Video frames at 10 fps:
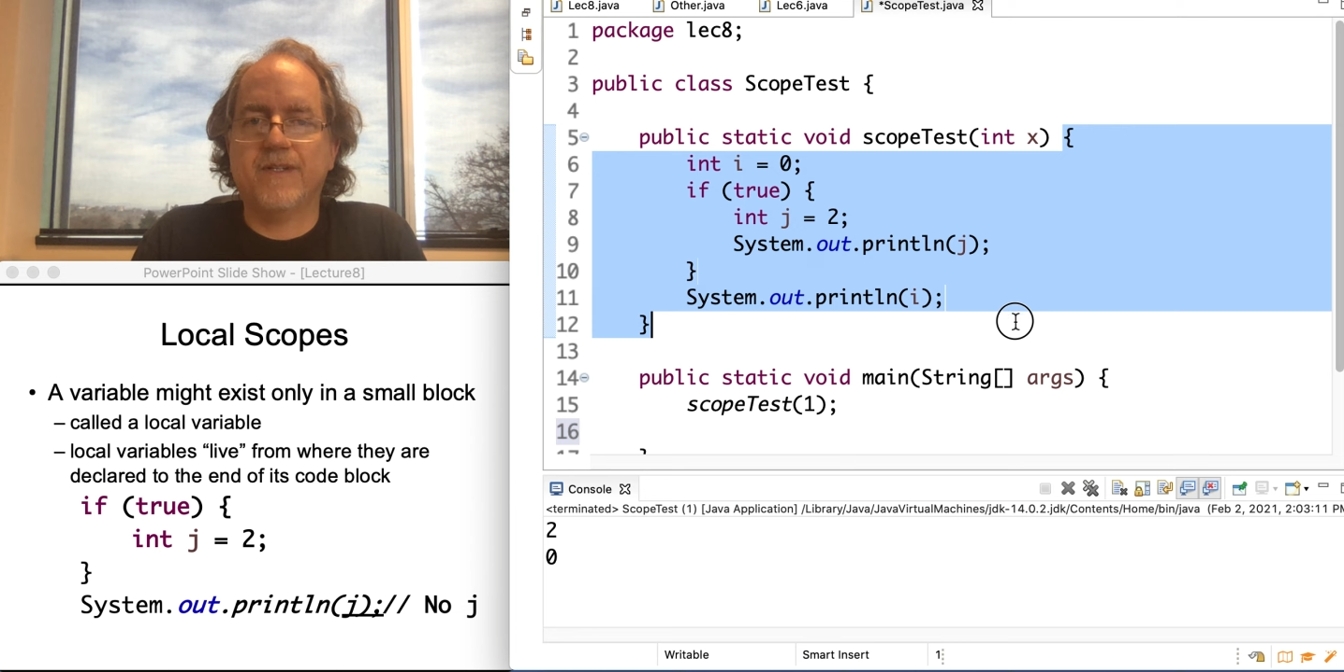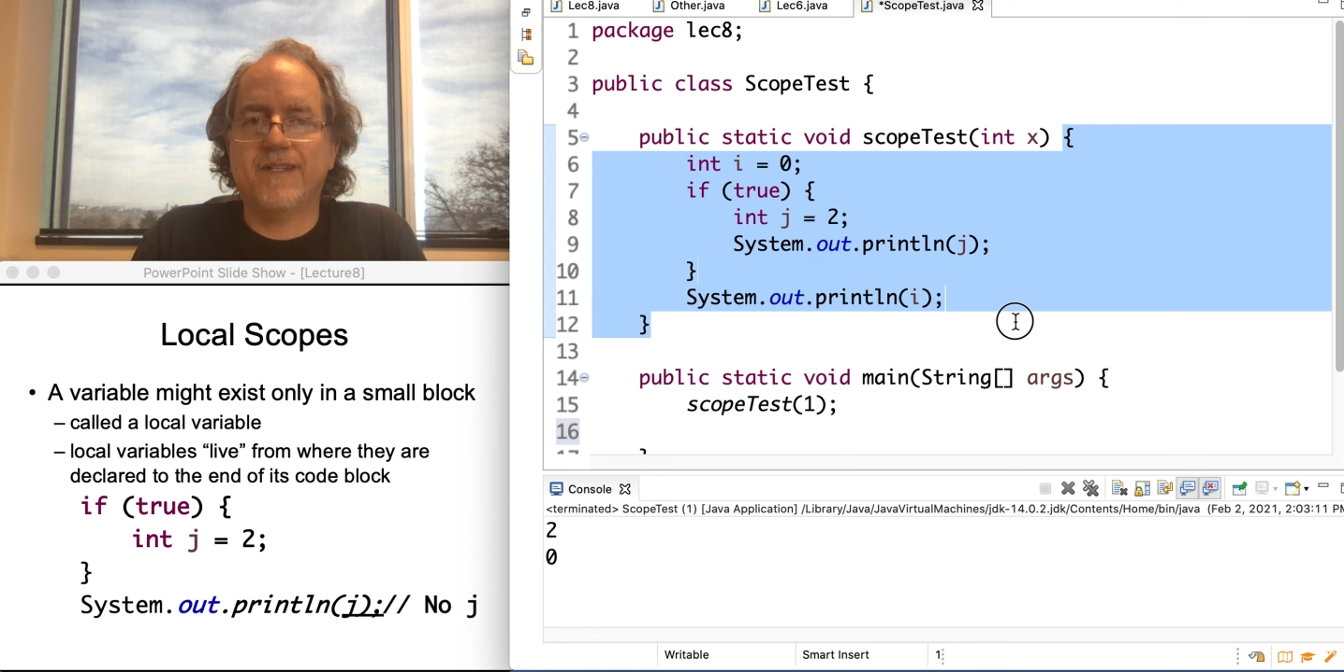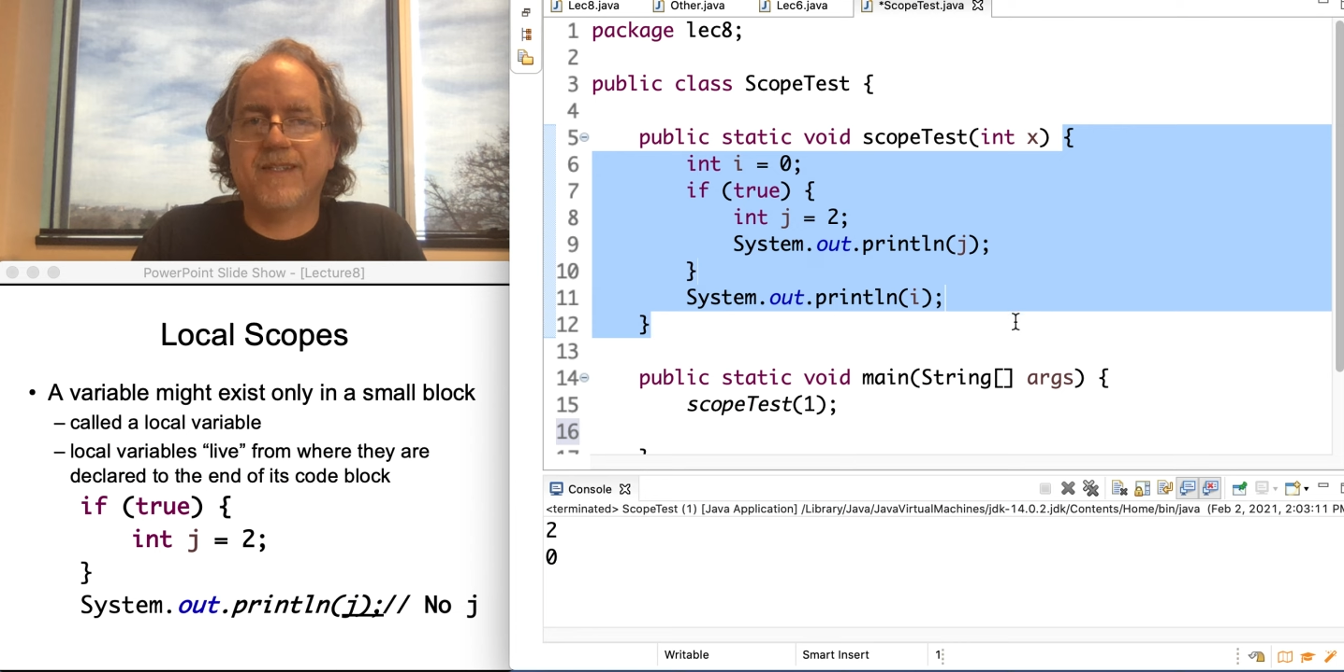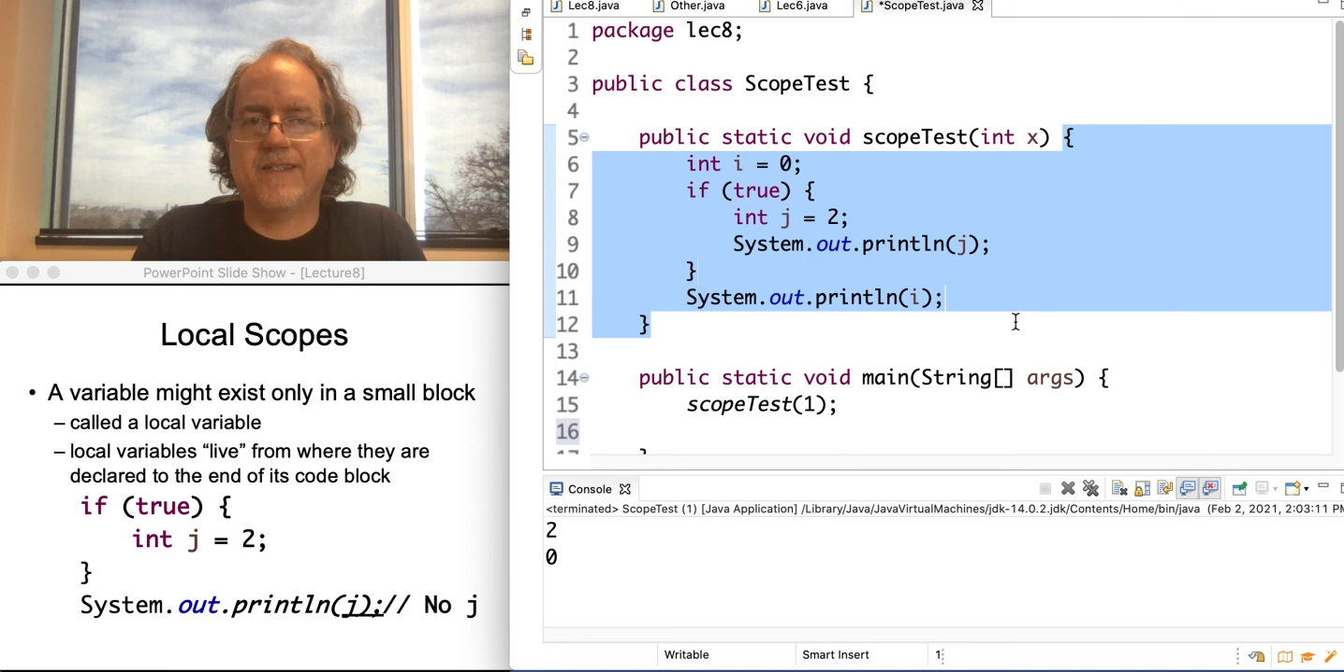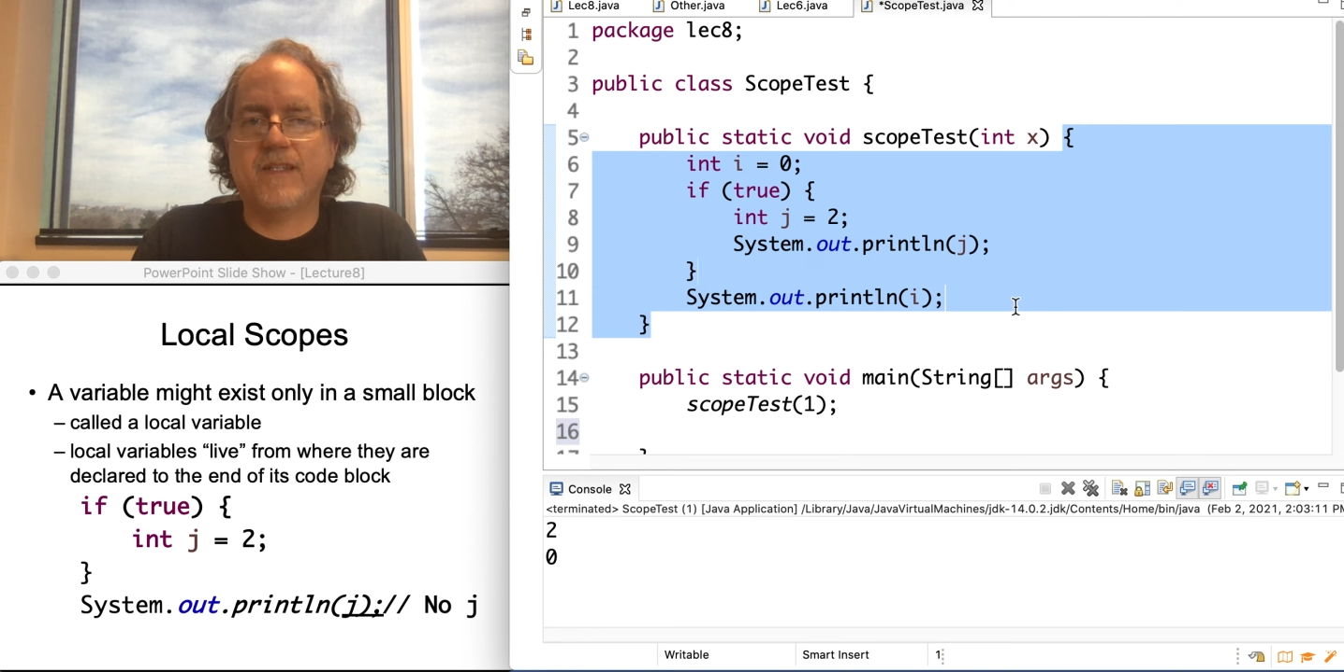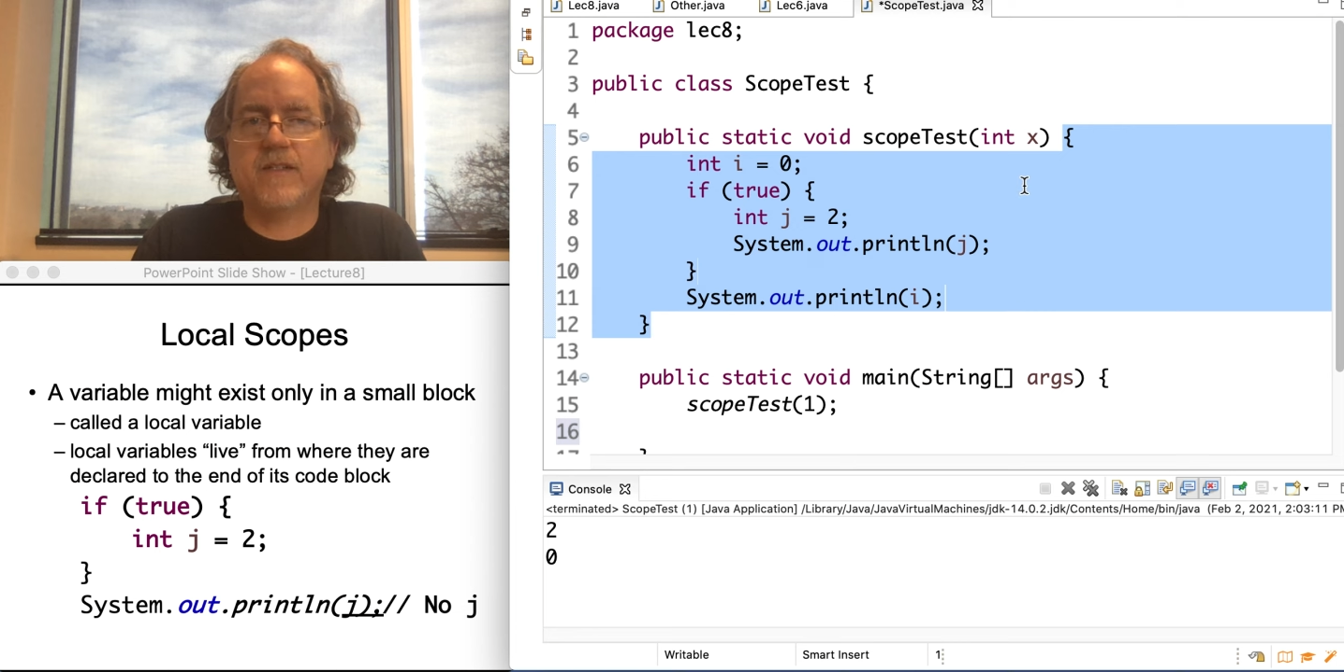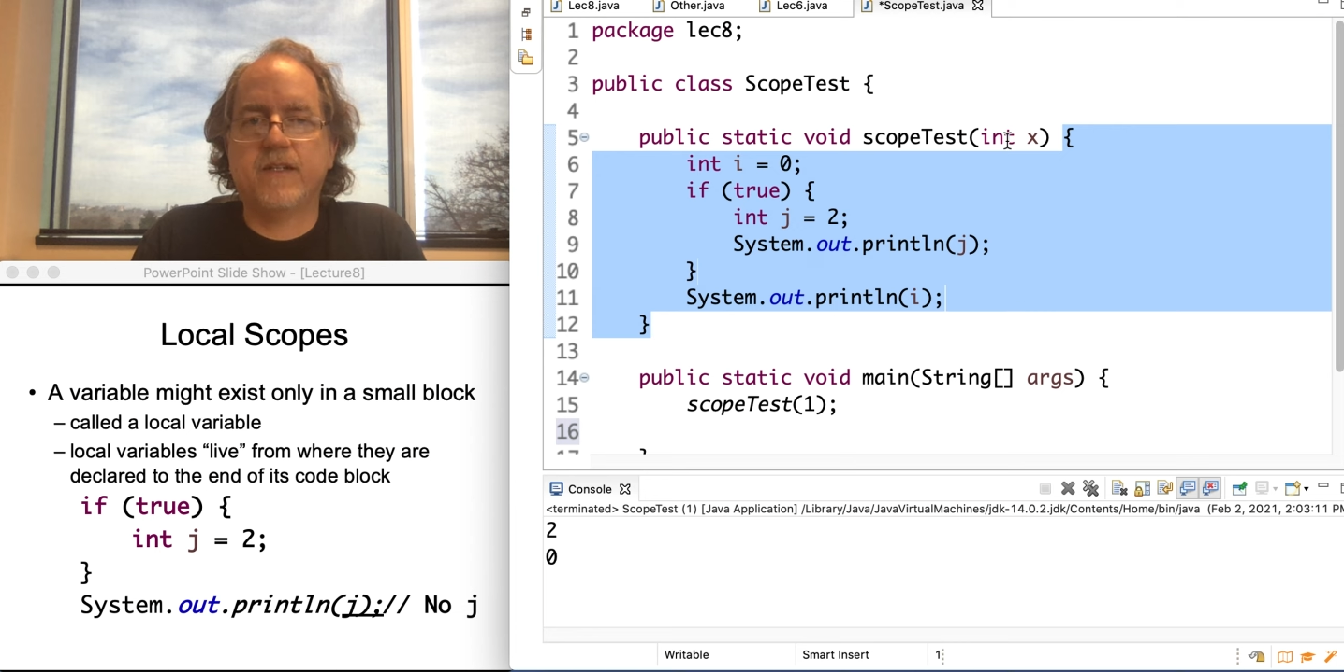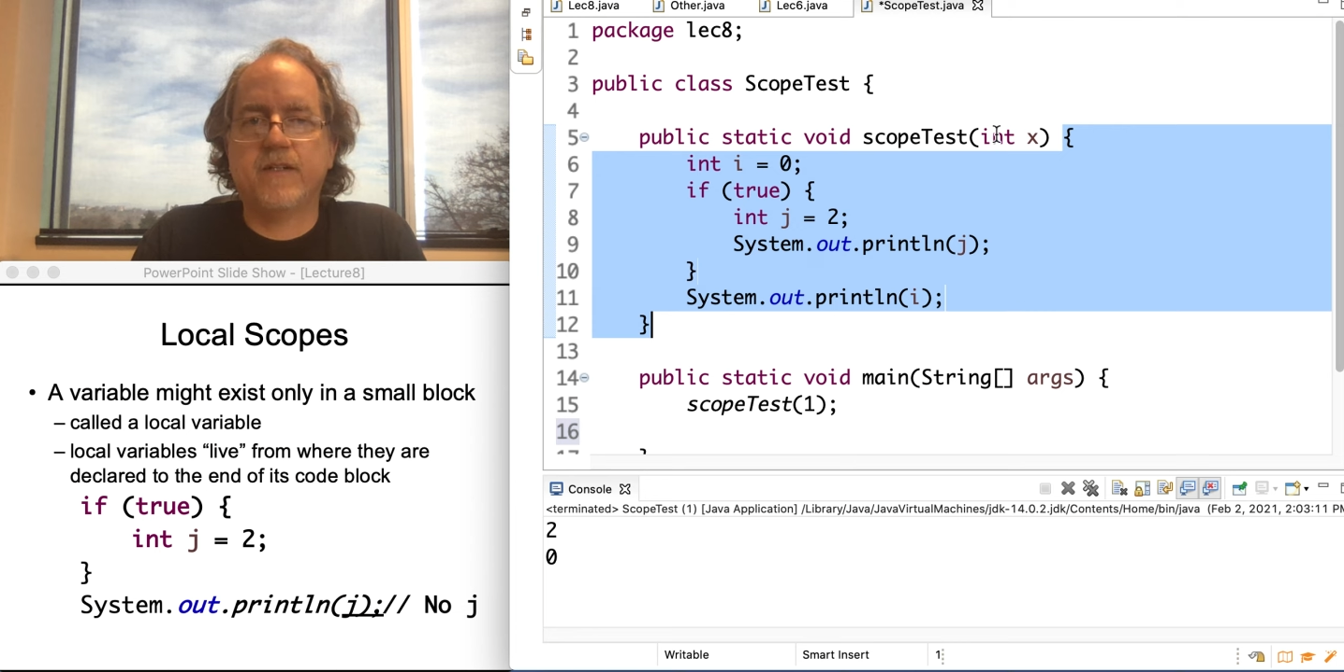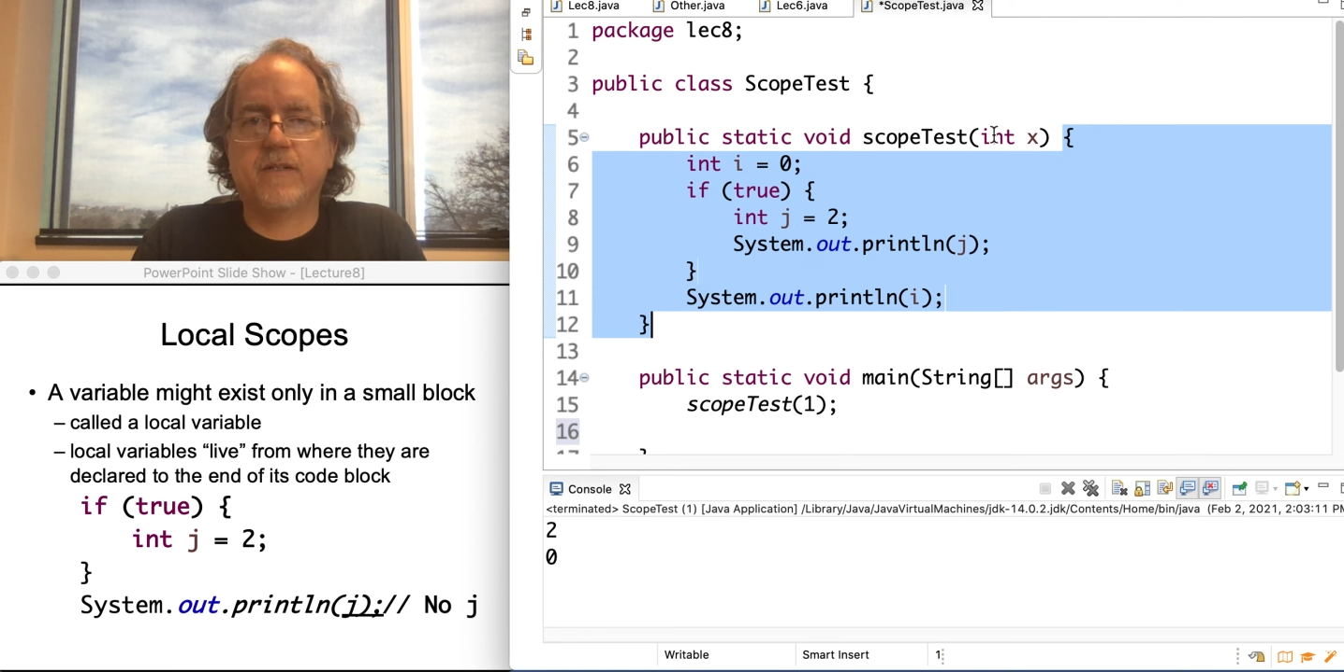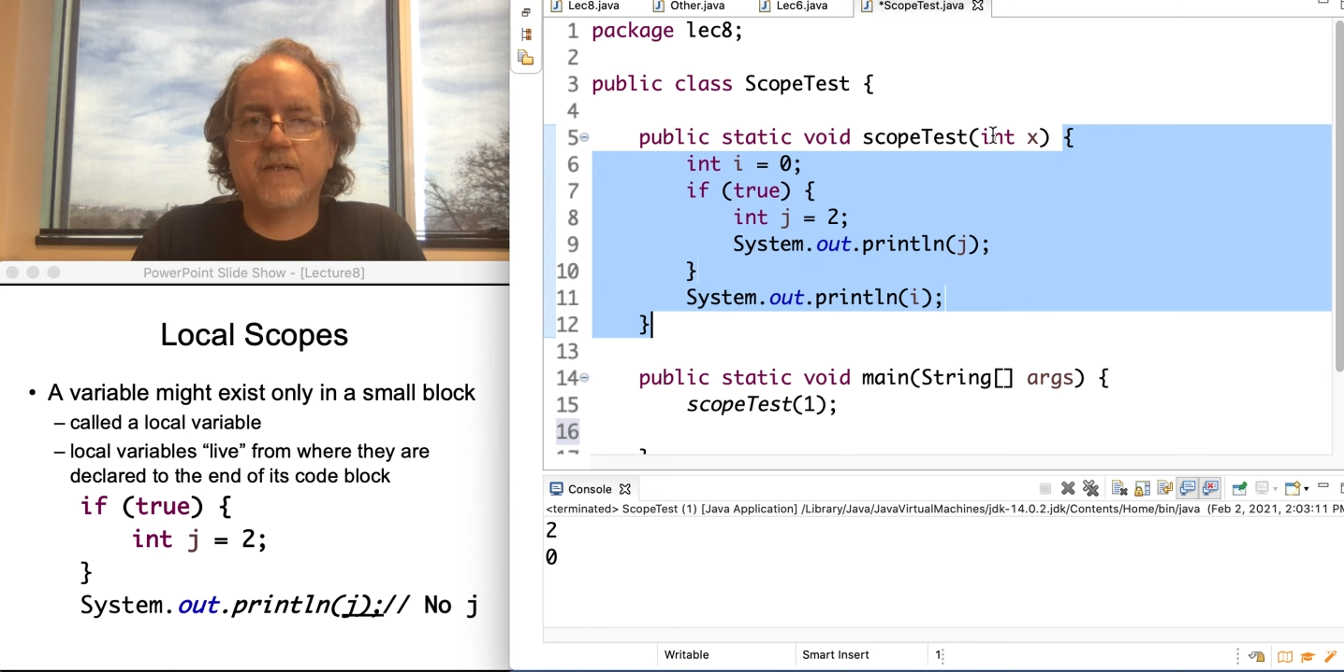it's
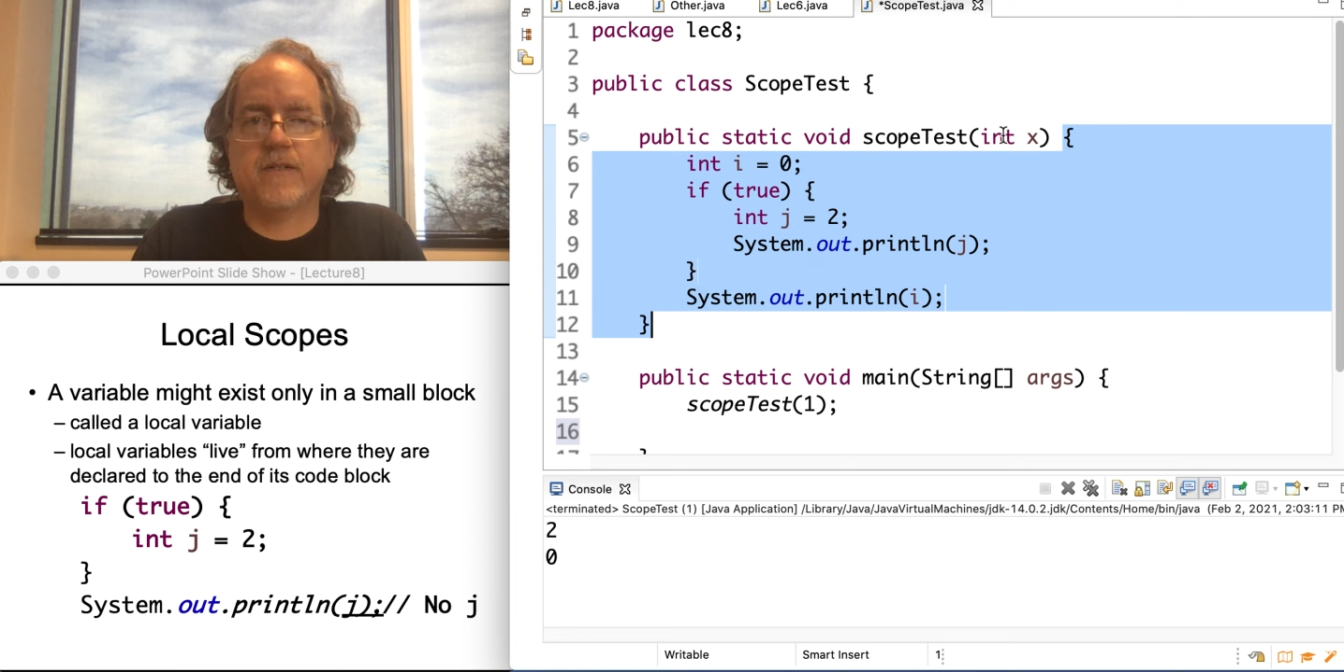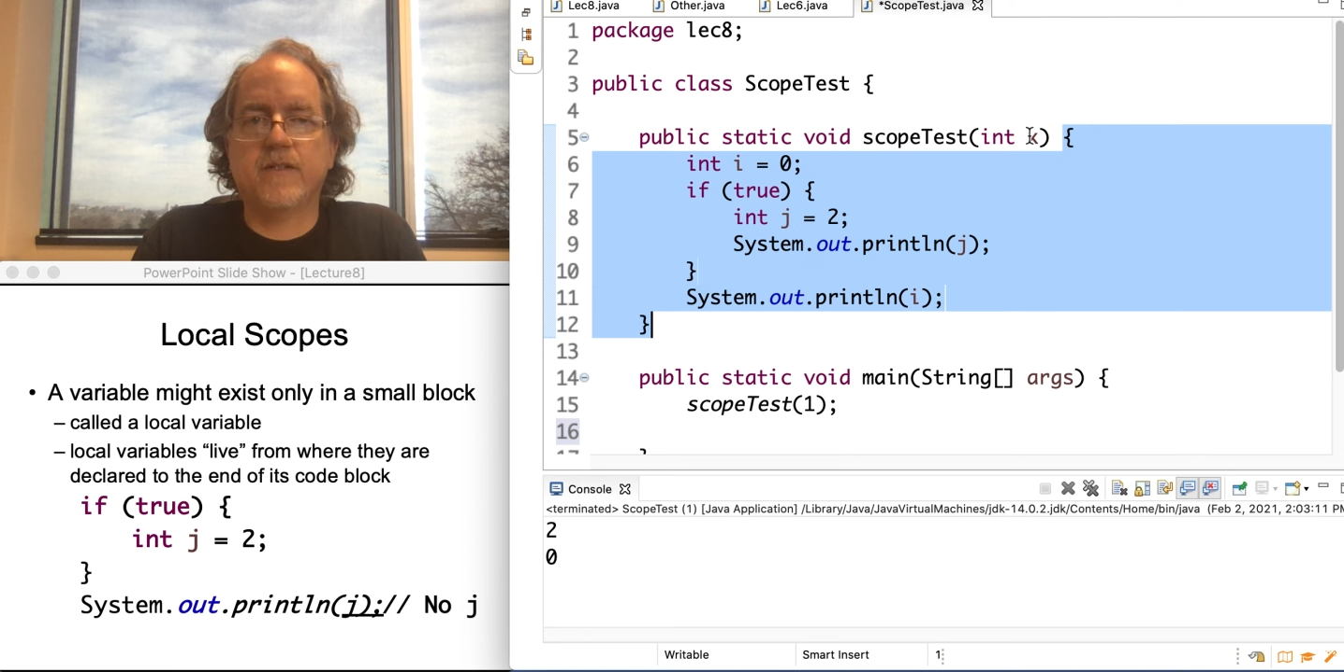declared a